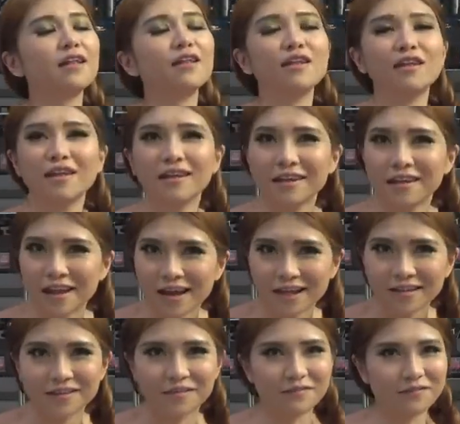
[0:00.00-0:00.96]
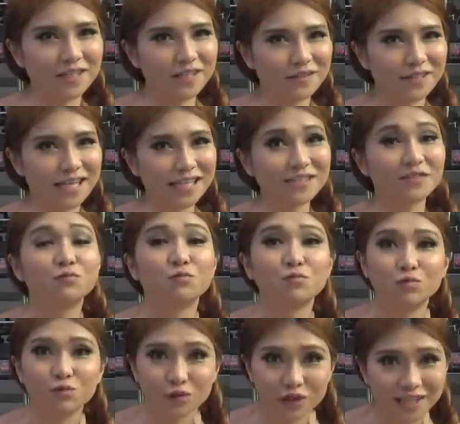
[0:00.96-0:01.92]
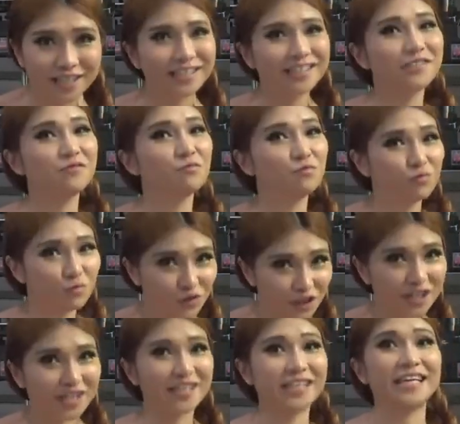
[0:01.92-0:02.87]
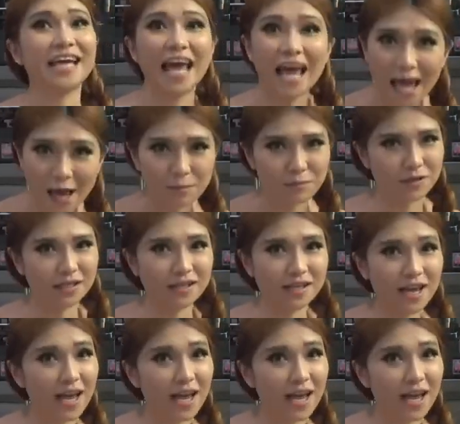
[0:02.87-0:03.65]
a lot of little kids really happy.